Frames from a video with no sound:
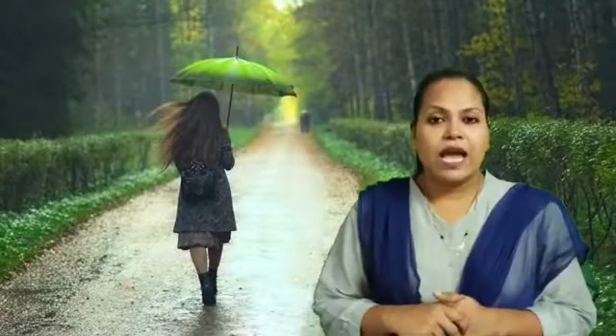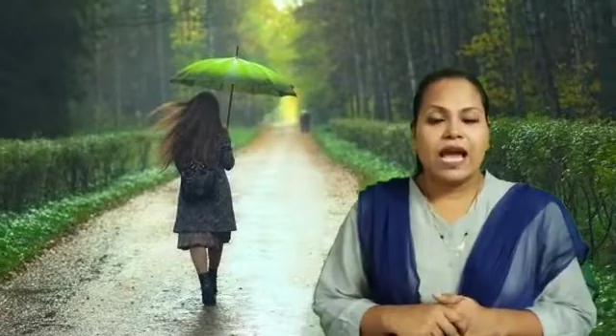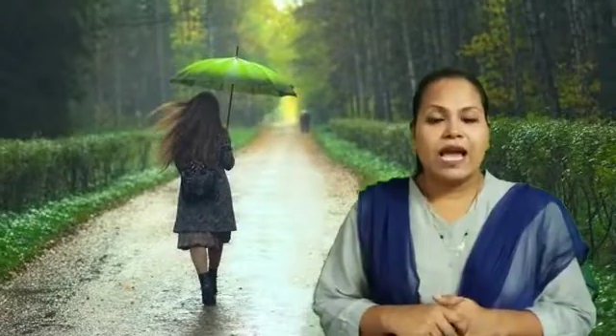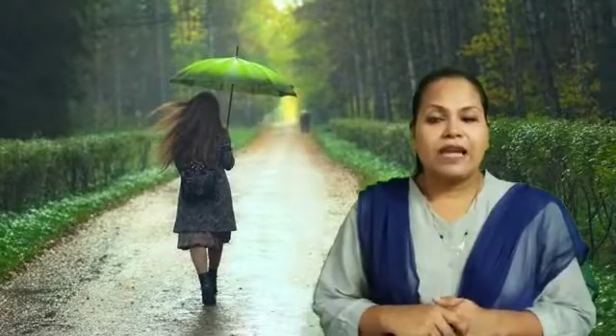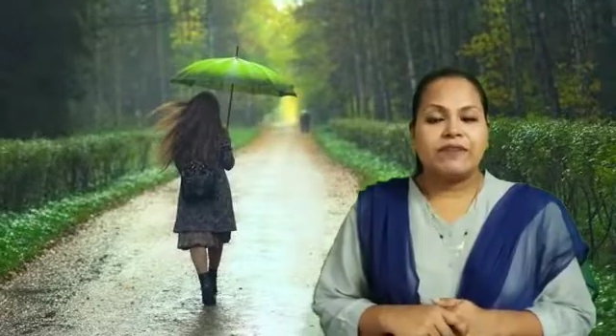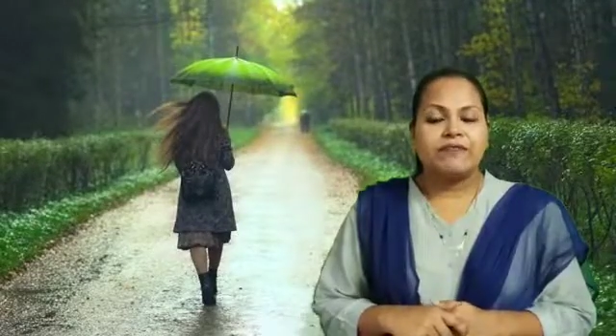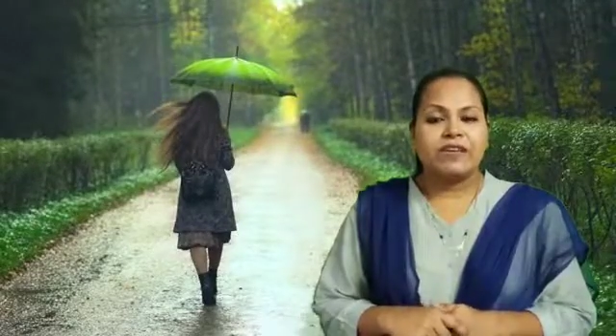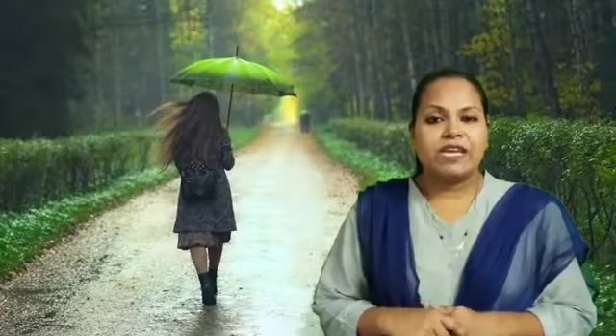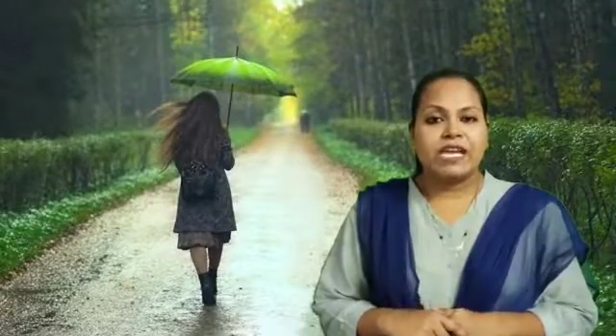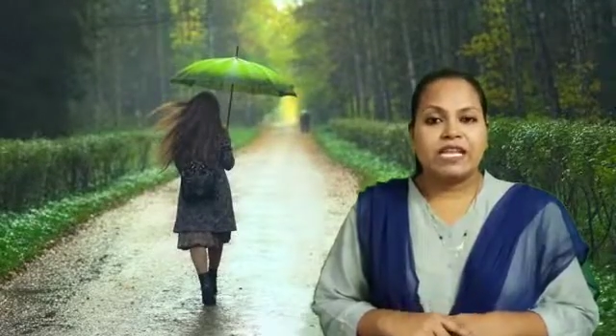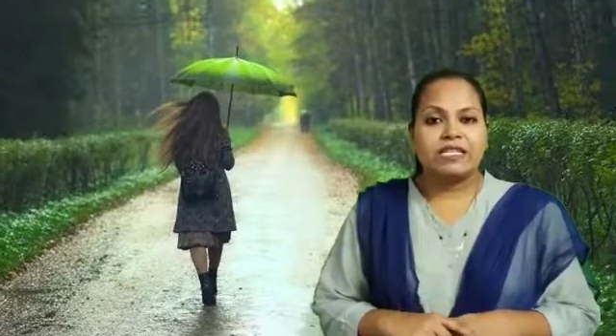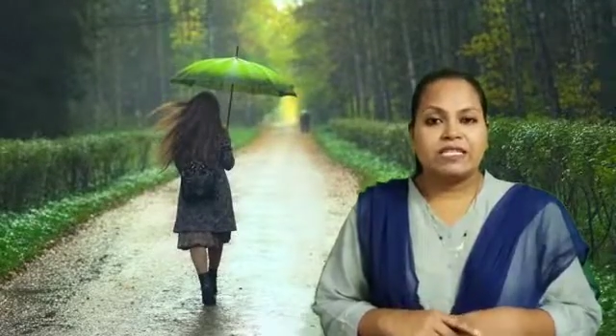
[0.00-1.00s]
and we
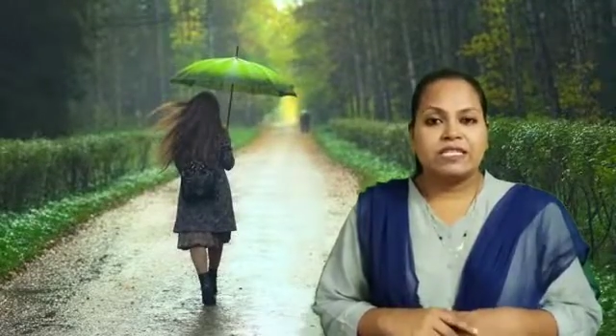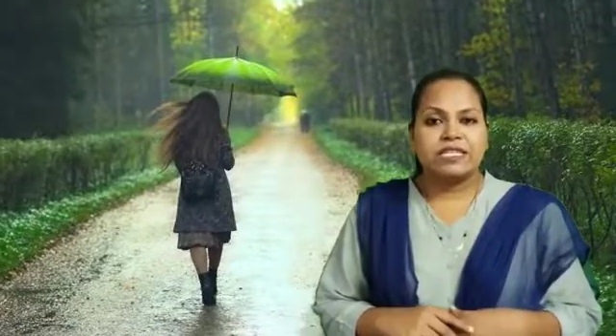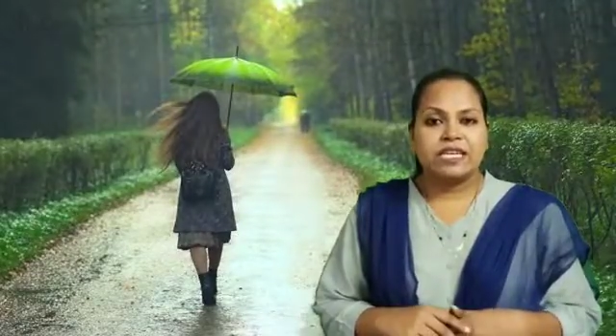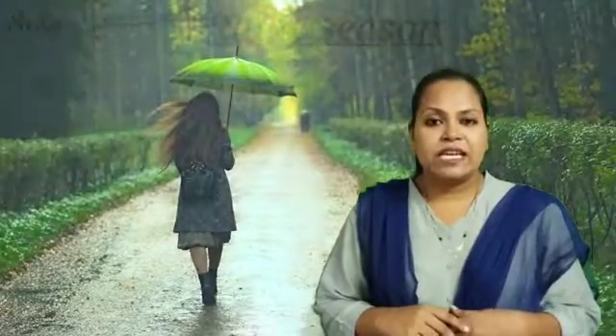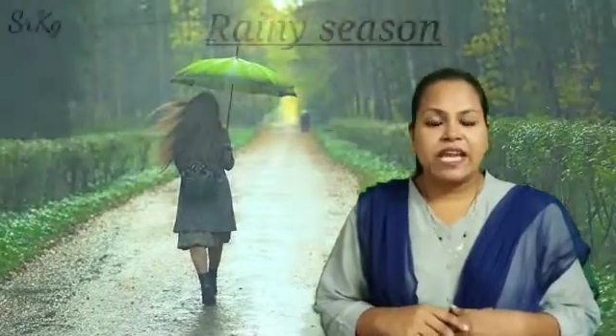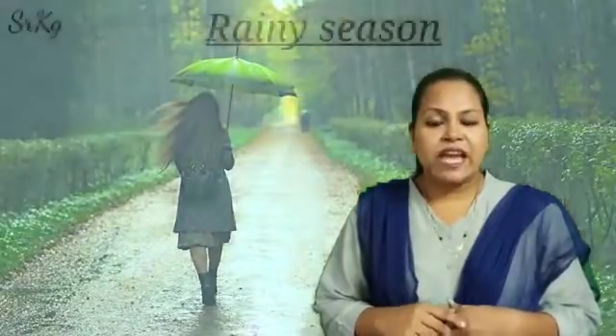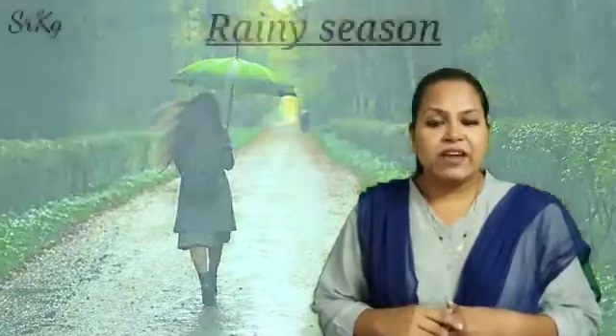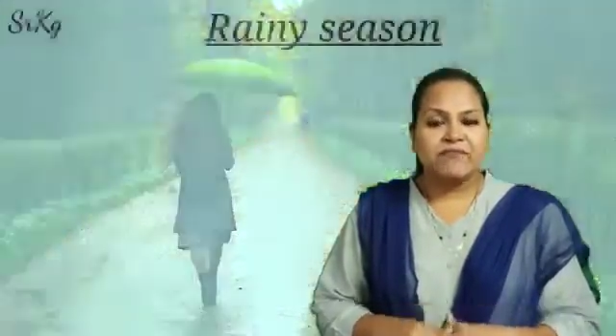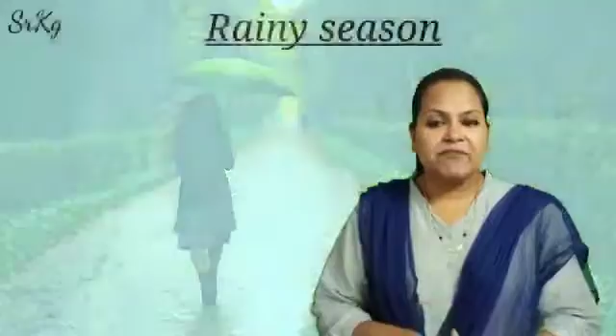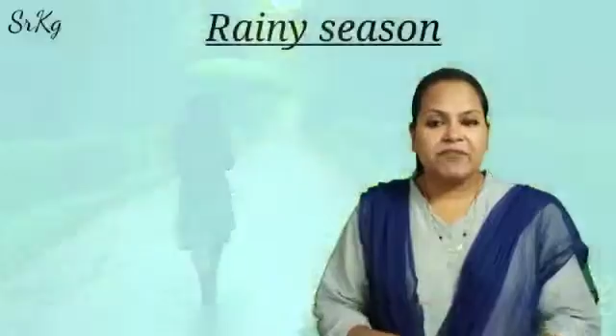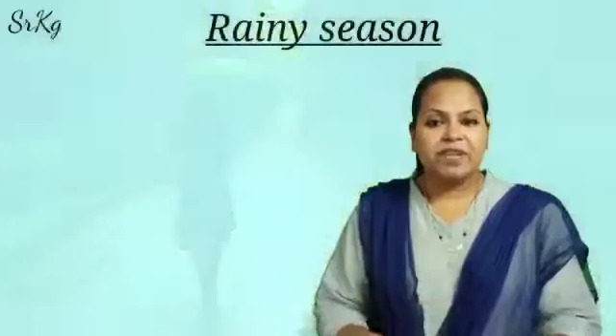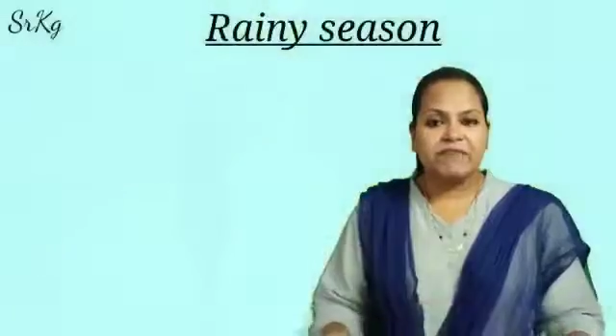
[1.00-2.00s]
can see
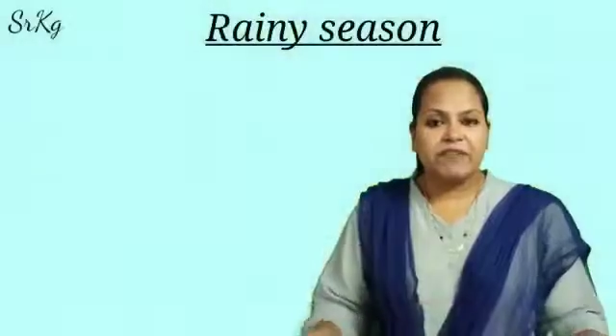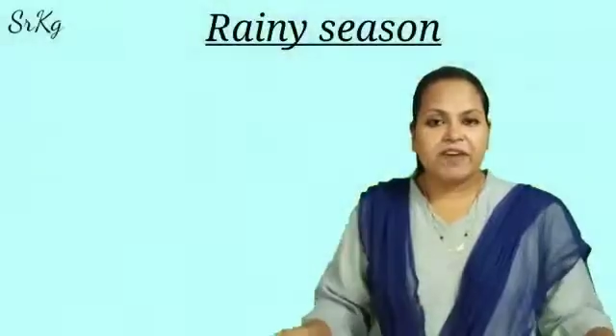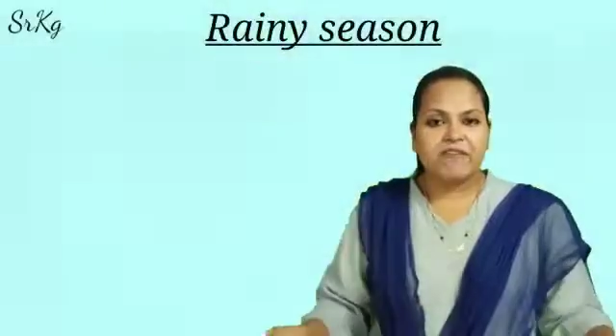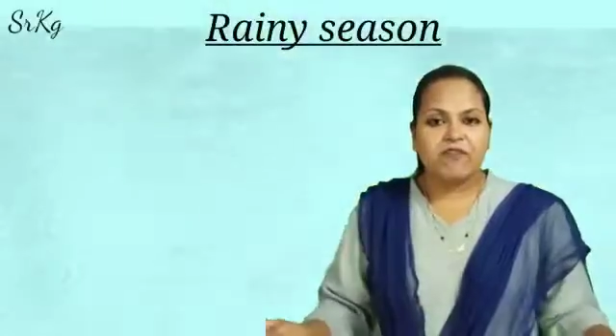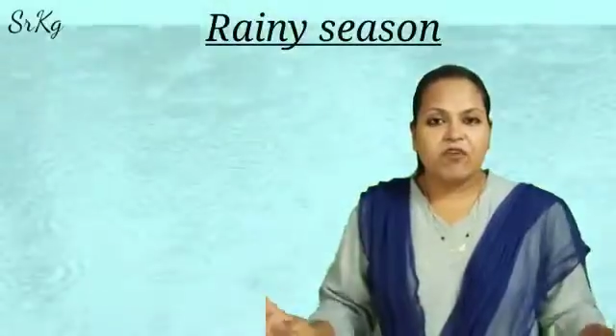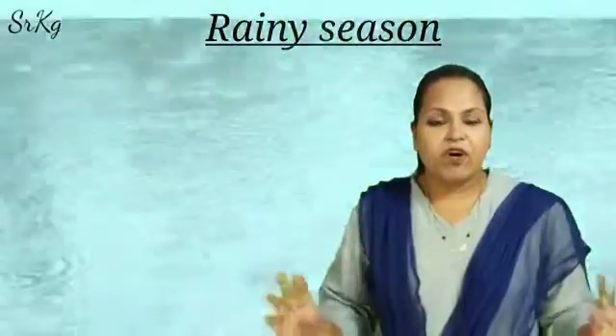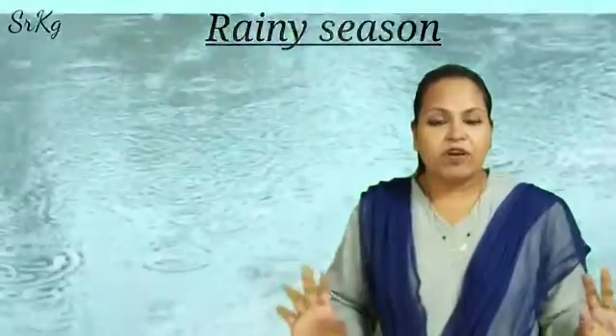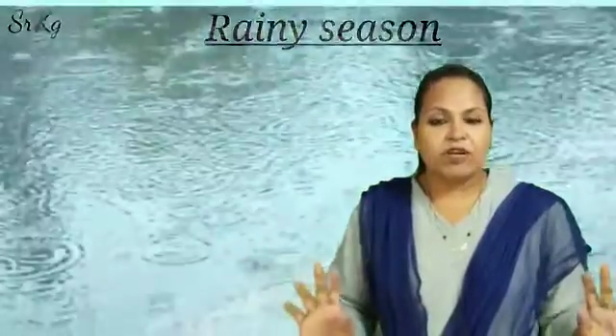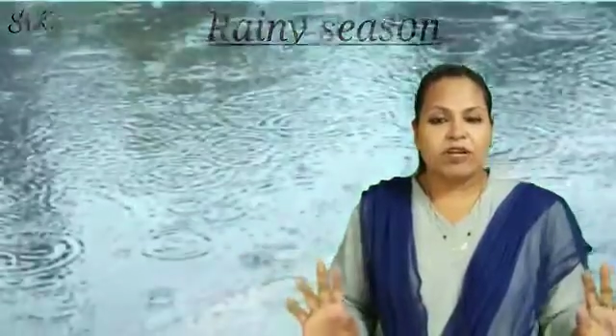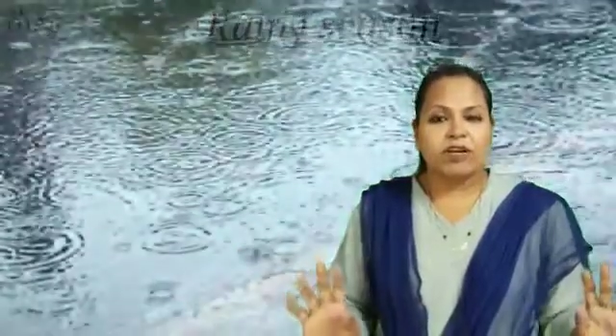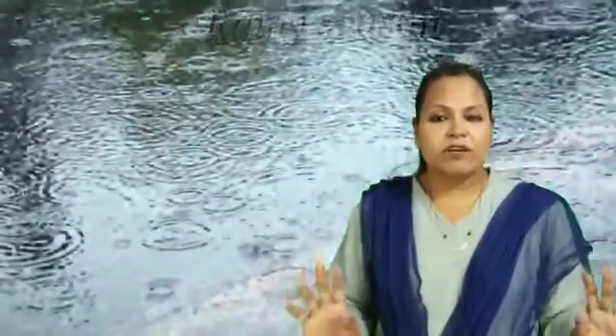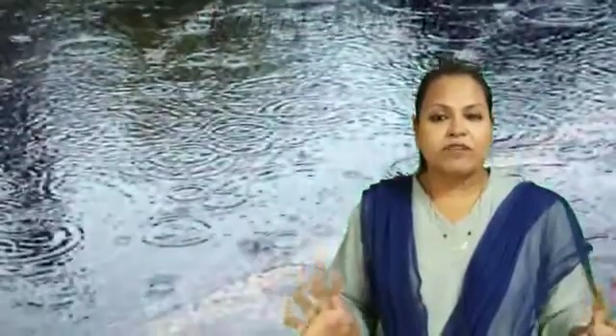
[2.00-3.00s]
everywhere
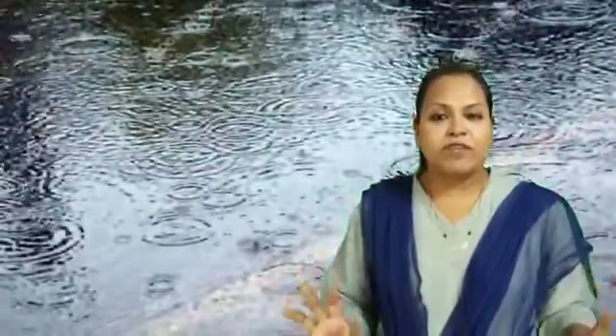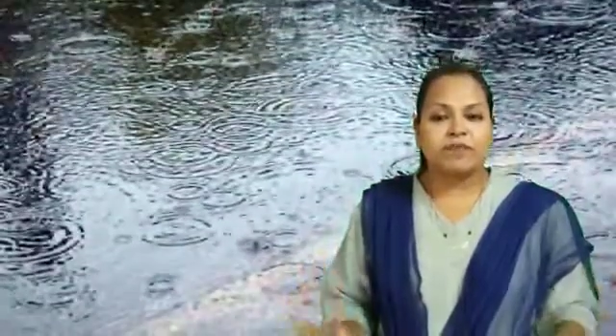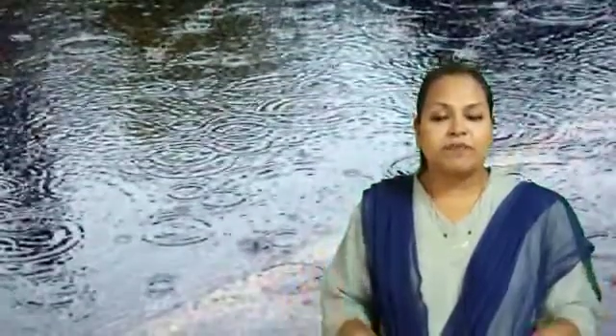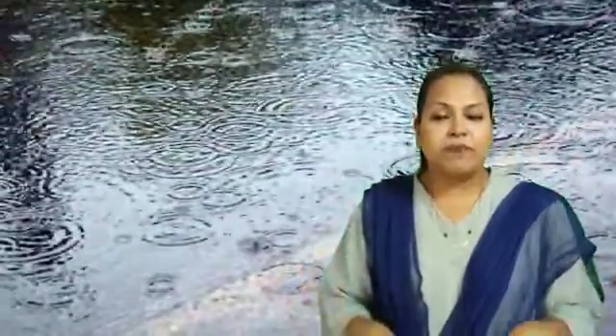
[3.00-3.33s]
water with